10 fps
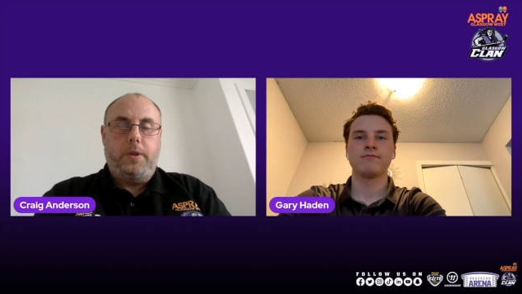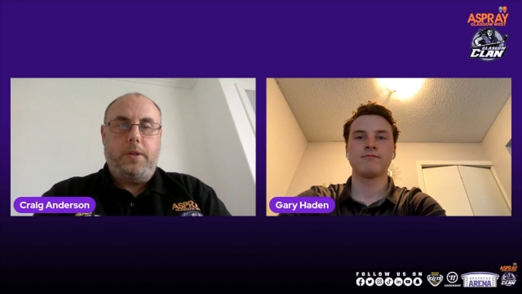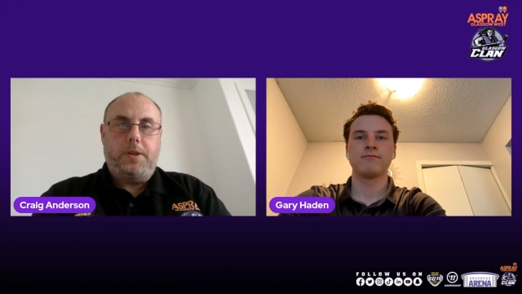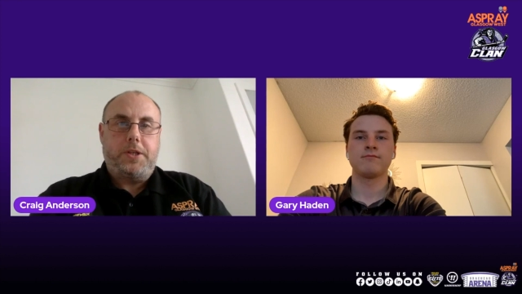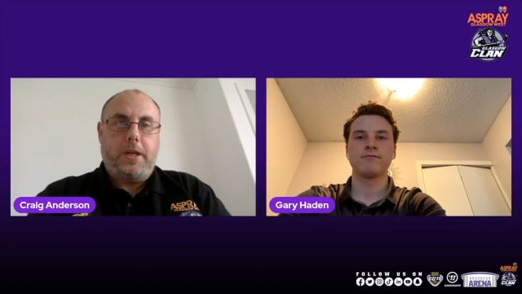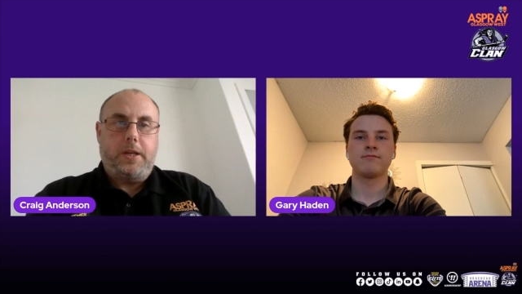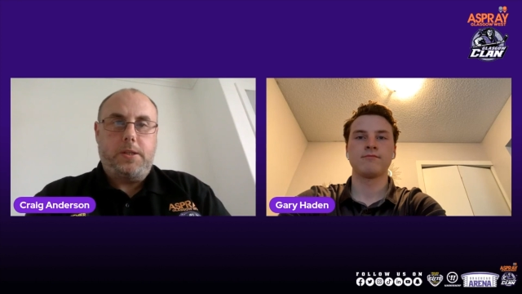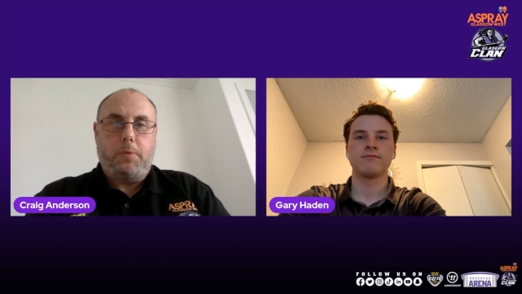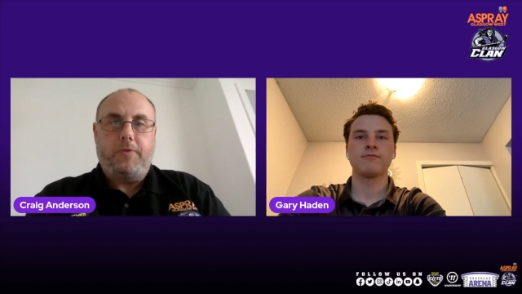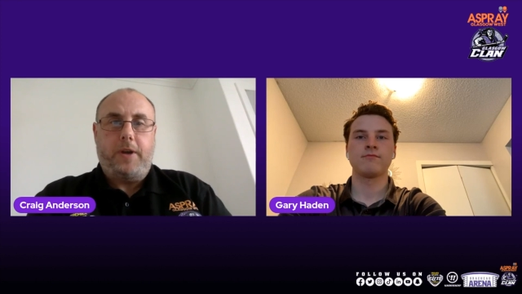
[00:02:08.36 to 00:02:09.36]
Speaker 1: the, the signings
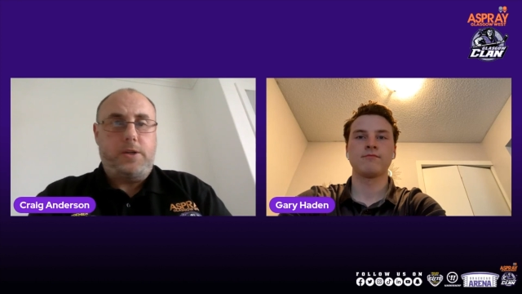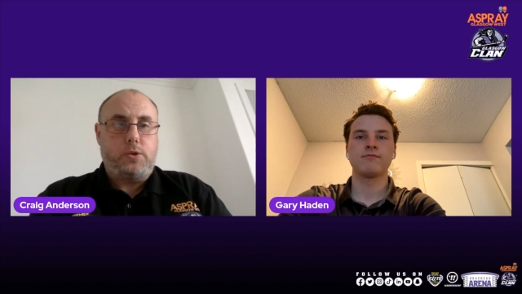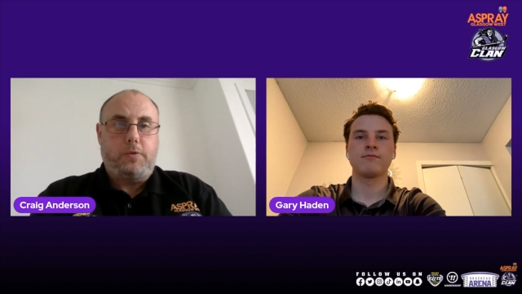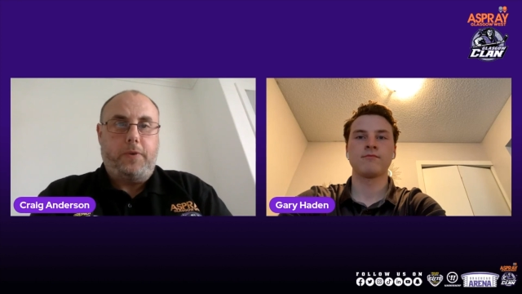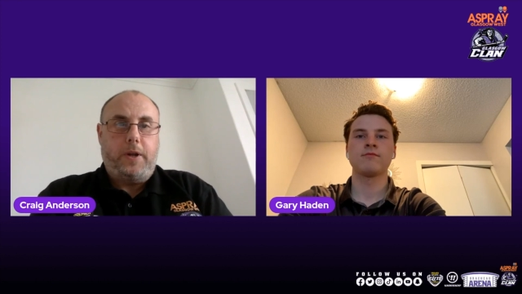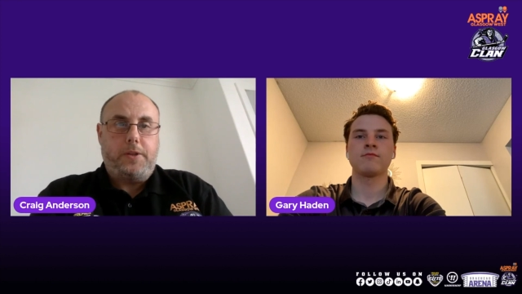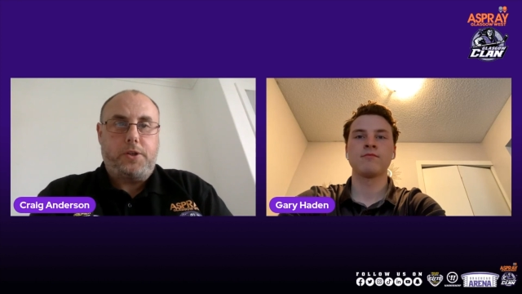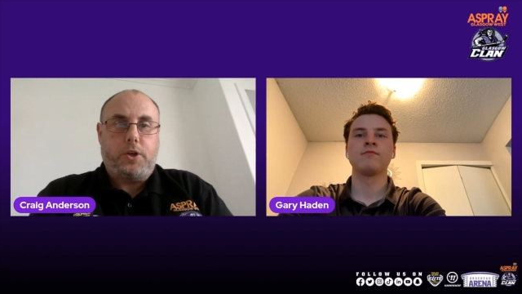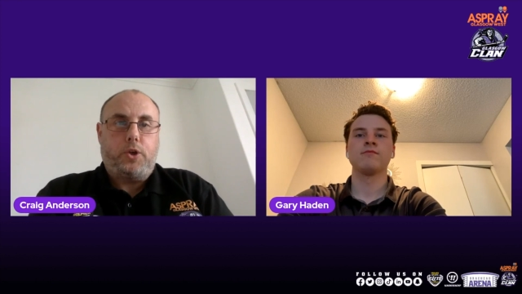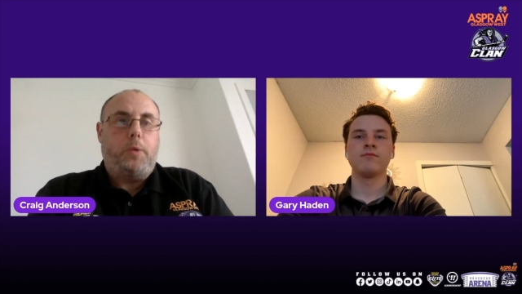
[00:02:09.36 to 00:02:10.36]
that we've had so far. There's
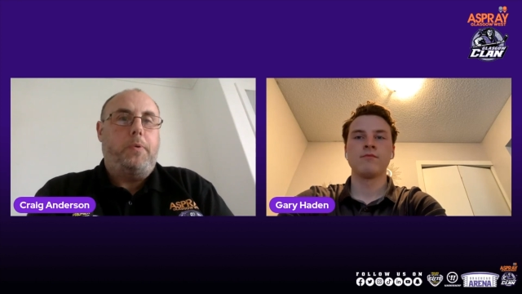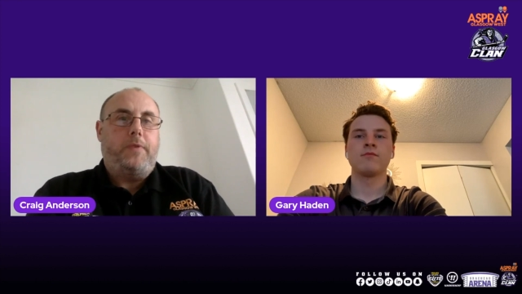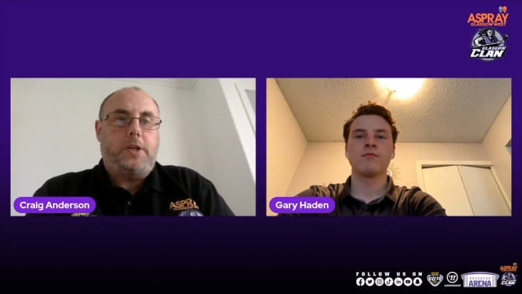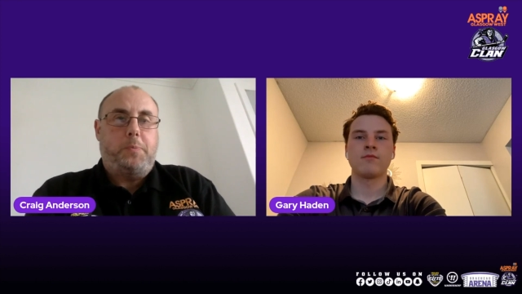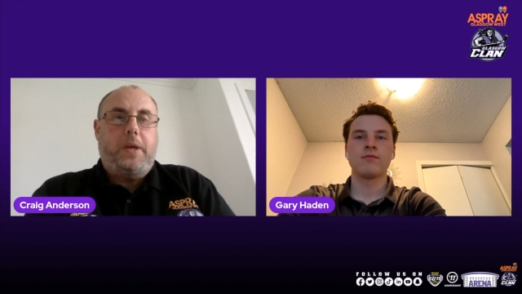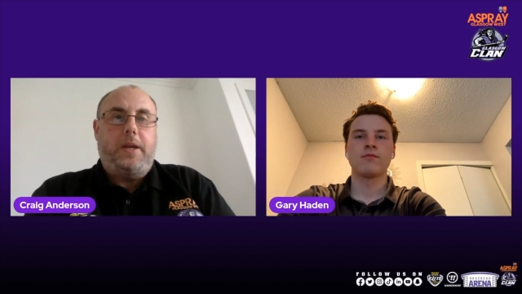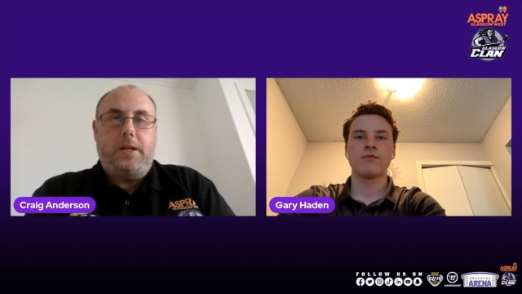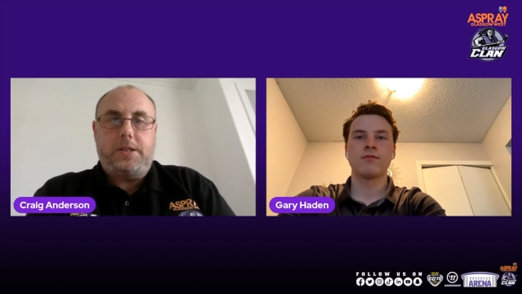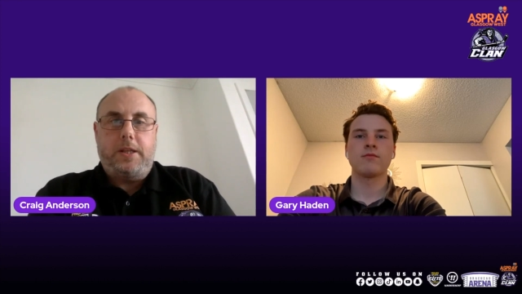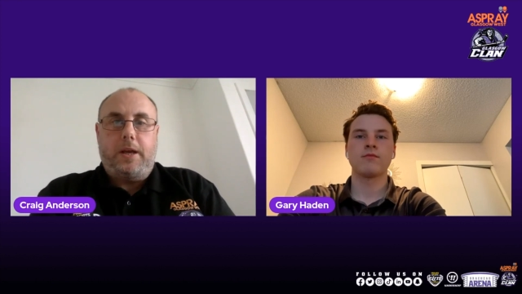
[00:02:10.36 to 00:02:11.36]
a good group of
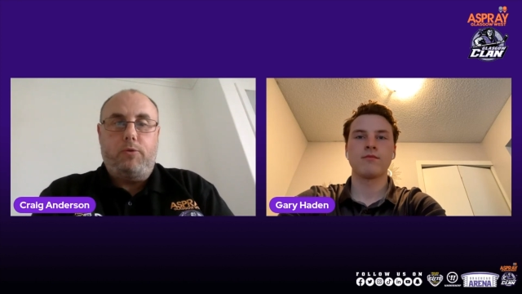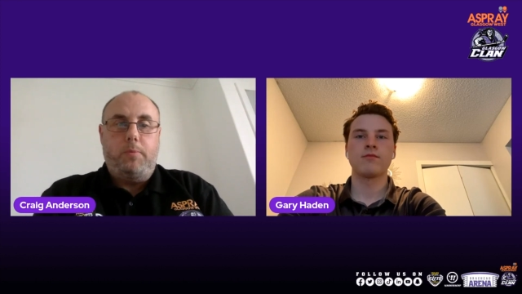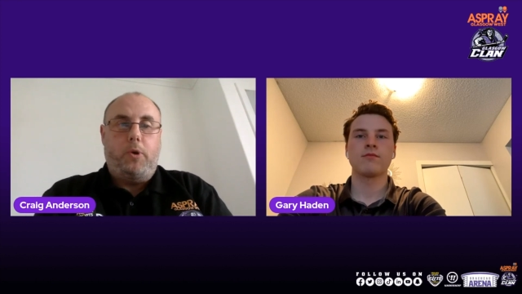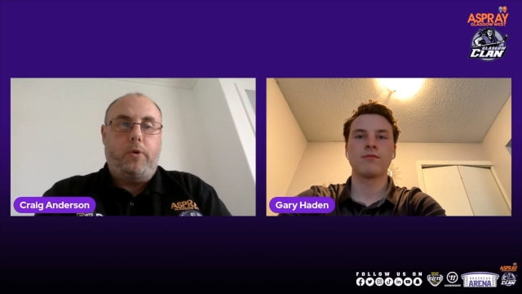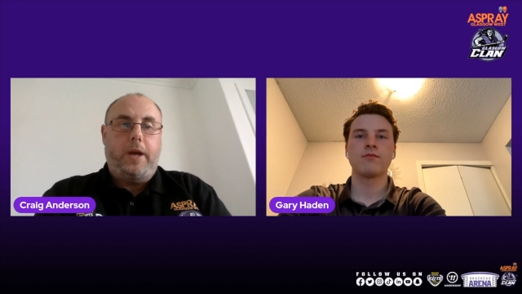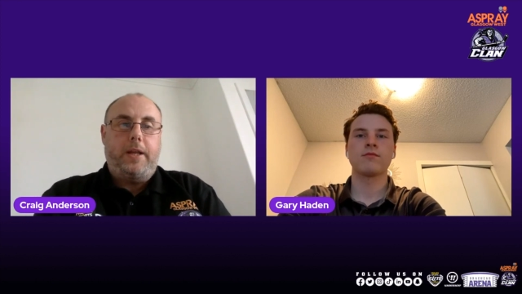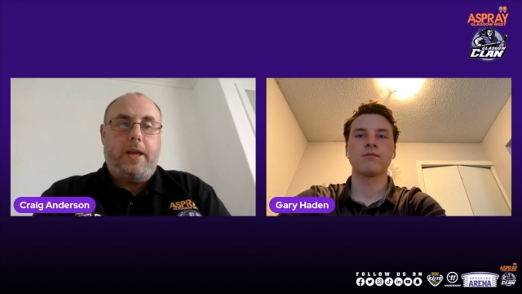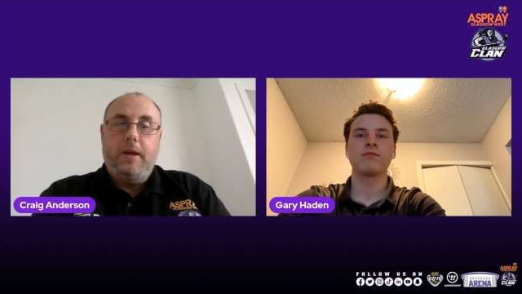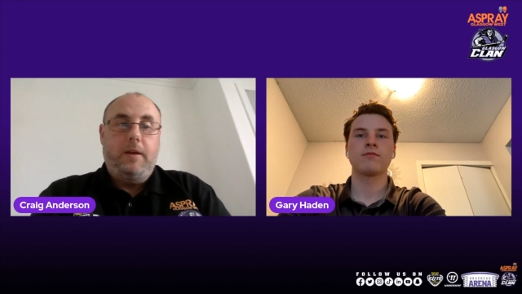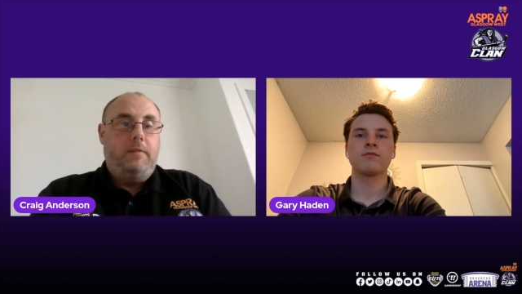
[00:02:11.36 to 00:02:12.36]
experience in that room
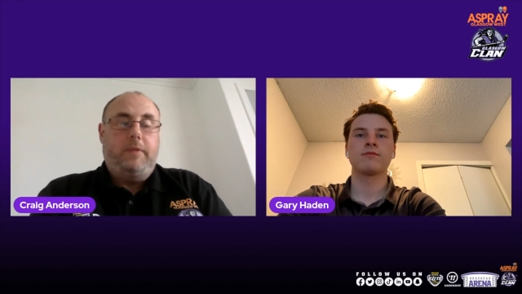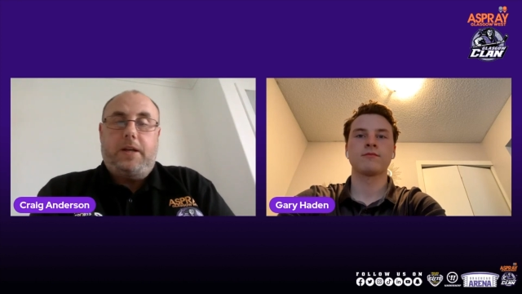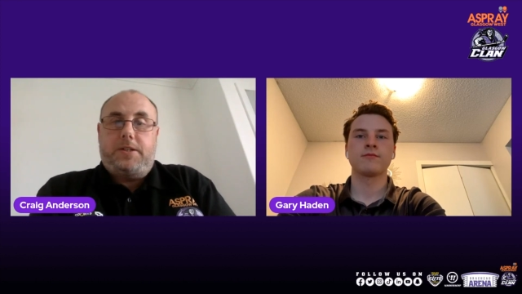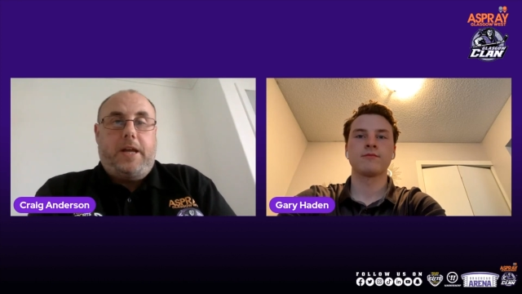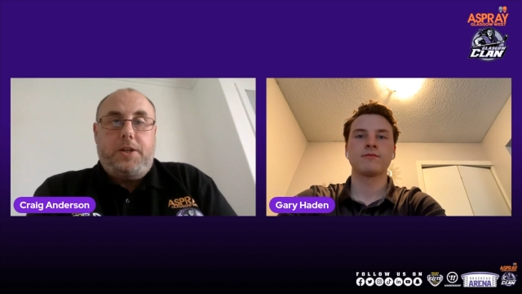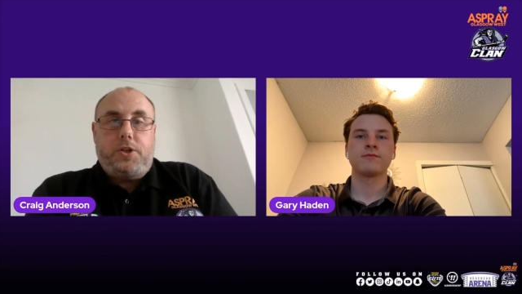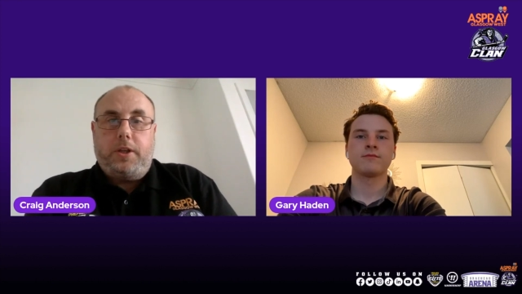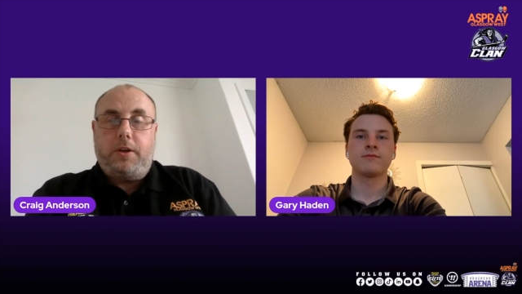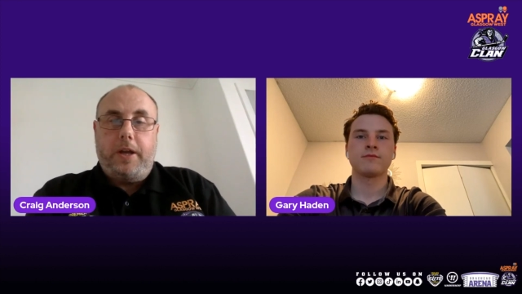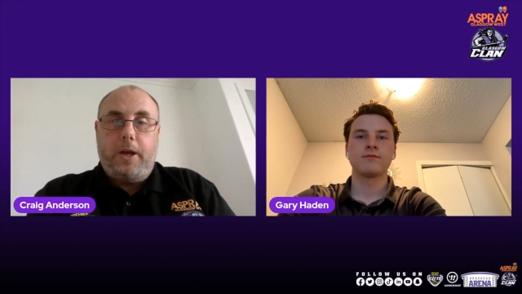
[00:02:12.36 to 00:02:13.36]
already. That's
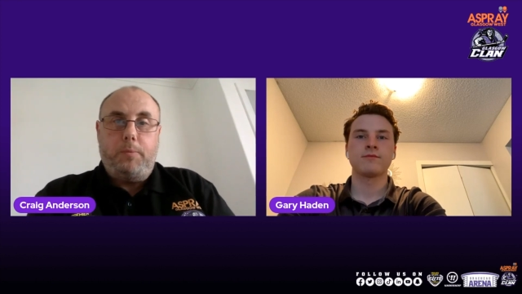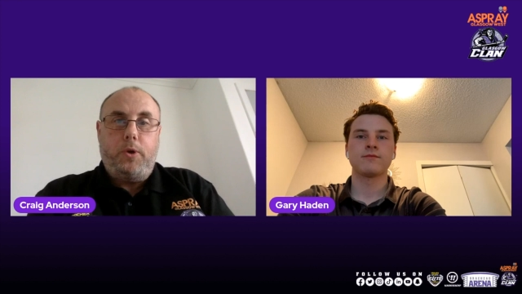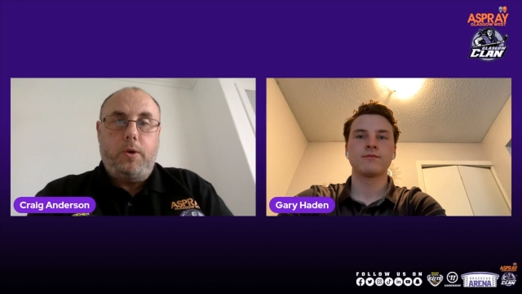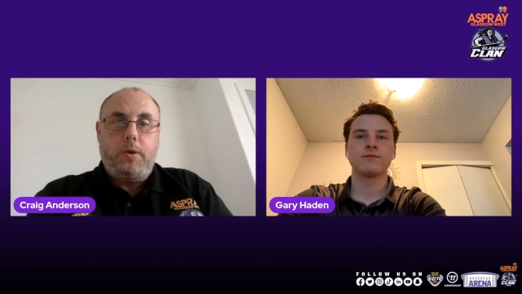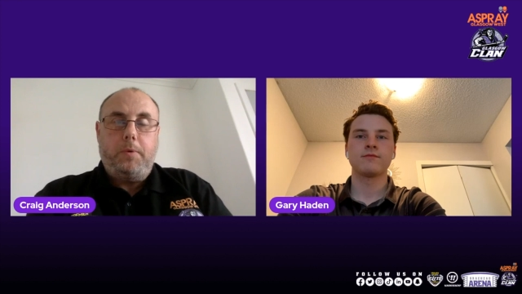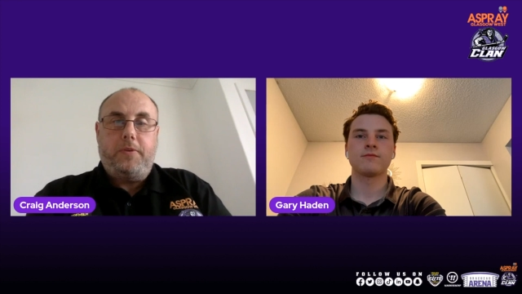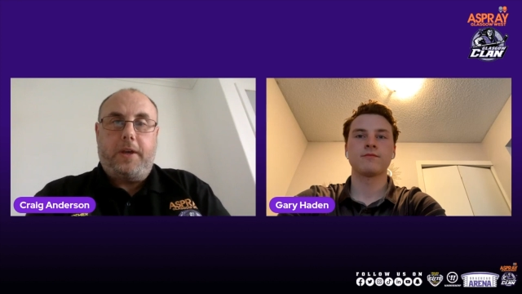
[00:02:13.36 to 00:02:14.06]
naturally going to help you out, you would